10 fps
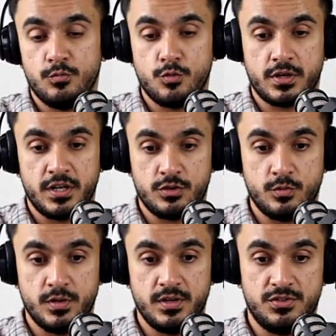I'm walking
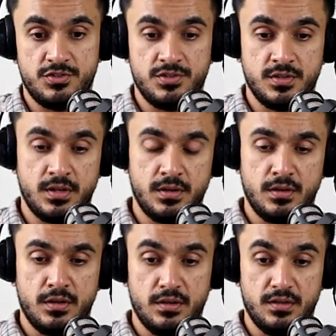towards,
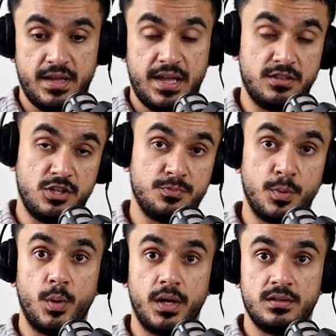at this
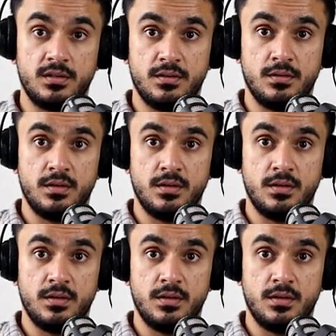point,